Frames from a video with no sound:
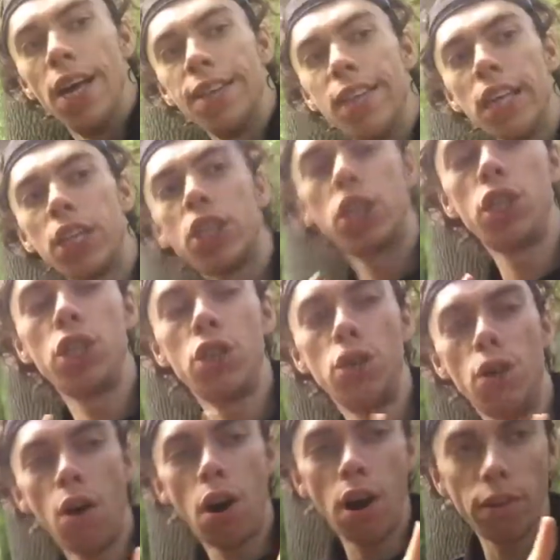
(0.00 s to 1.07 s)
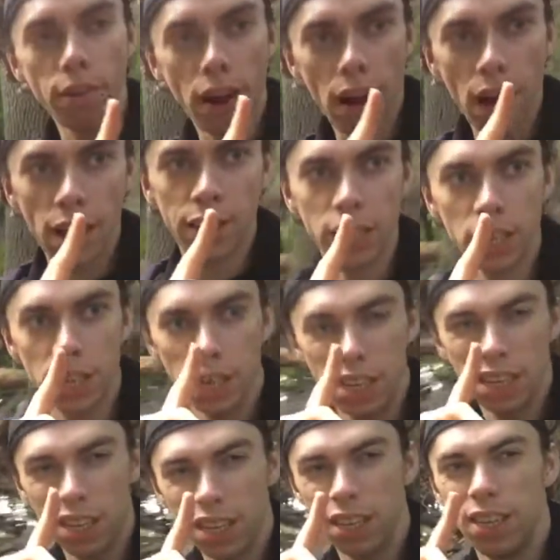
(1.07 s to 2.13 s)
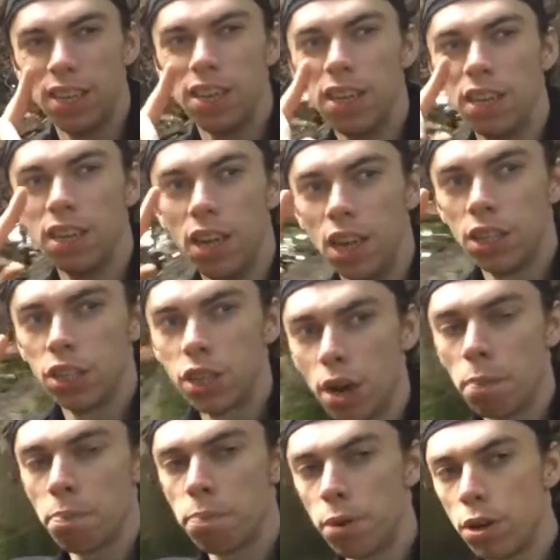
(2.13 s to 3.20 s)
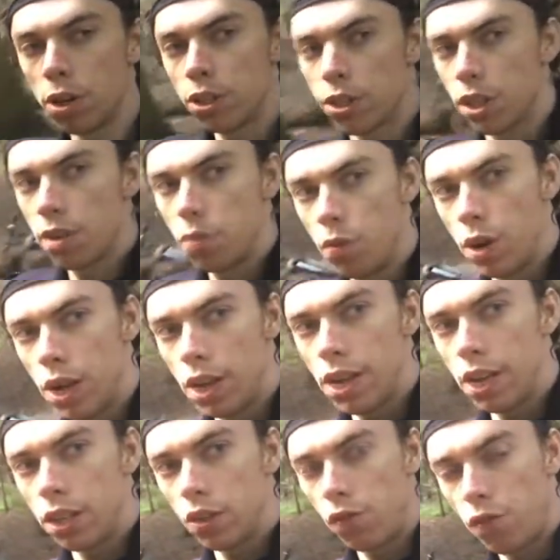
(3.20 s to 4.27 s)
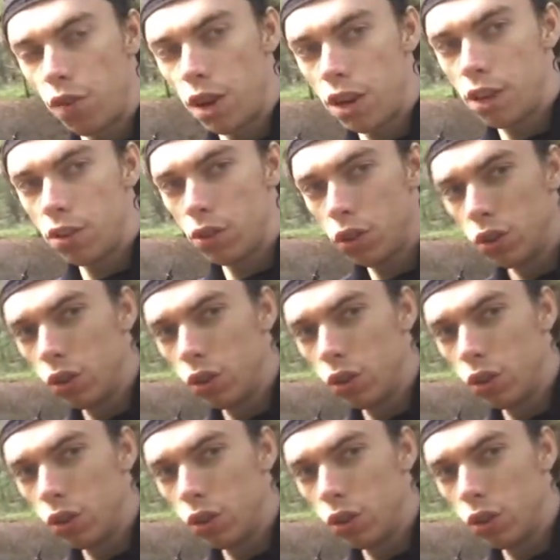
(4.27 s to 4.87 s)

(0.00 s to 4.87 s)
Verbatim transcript: That you are actually some person with fun